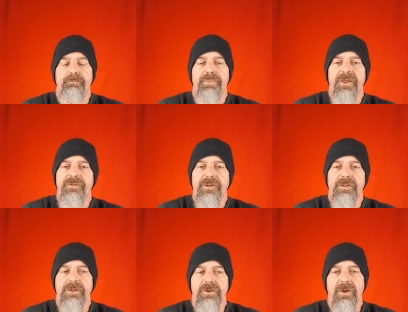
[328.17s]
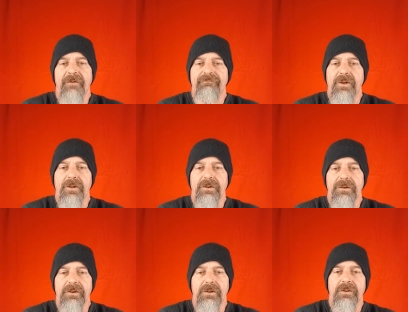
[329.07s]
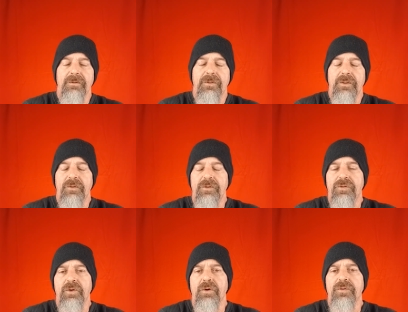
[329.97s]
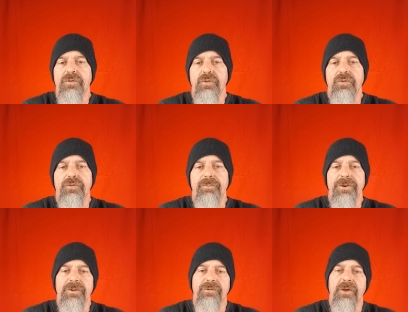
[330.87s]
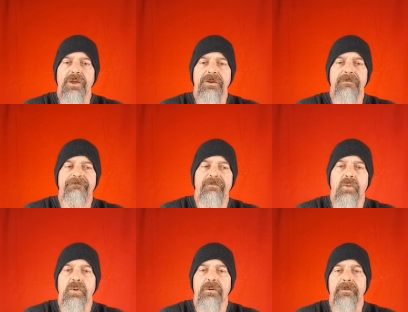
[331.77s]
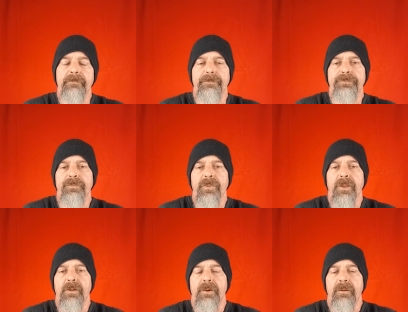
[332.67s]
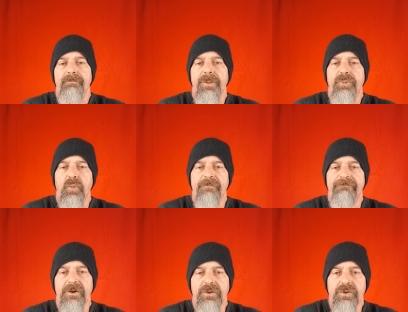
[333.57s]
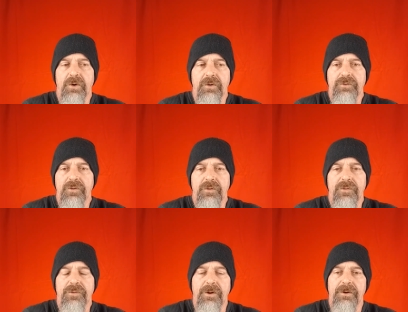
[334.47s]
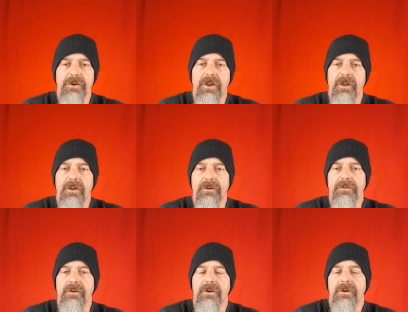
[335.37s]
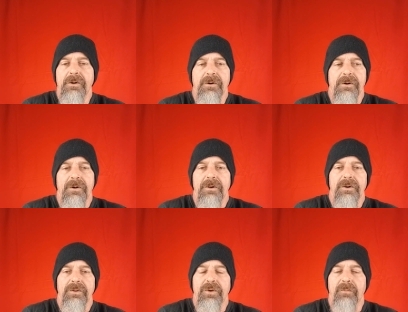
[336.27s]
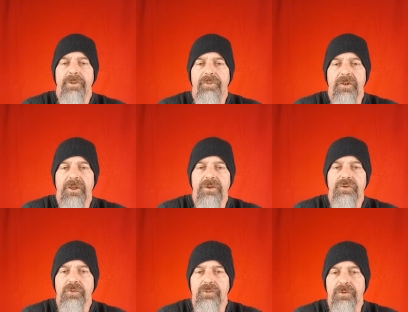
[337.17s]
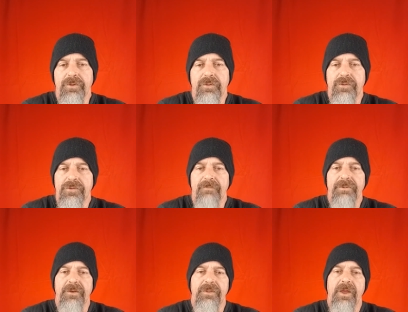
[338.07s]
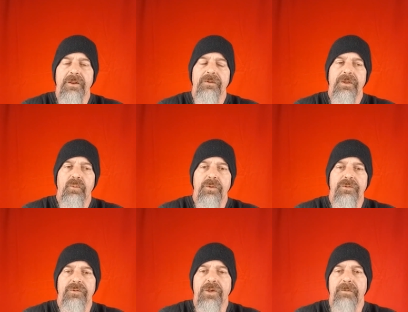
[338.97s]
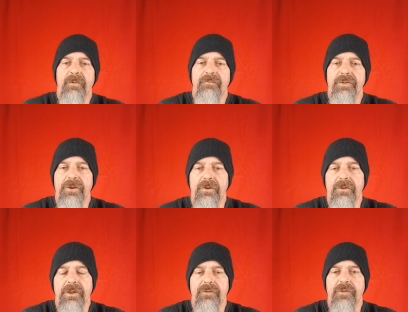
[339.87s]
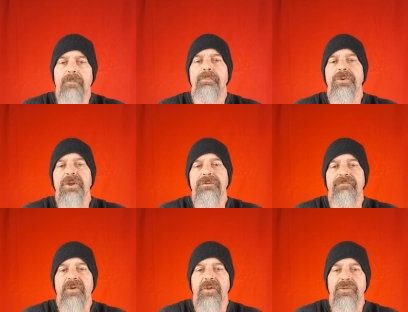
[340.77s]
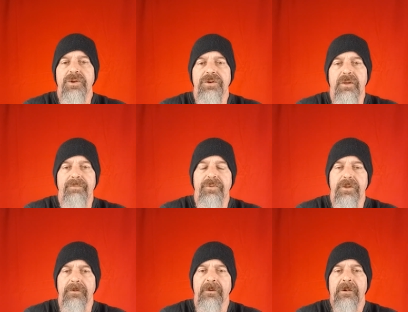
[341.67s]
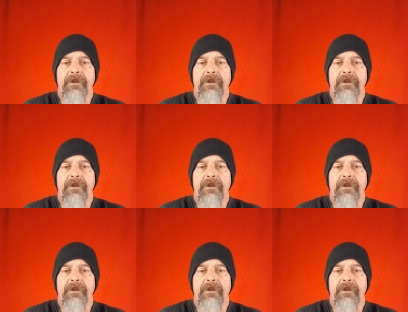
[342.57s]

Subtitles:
basically you have these yards used to be designed for people with funny charges, people that like children, stuff like that. They would send them over there as a protective custody type of thing.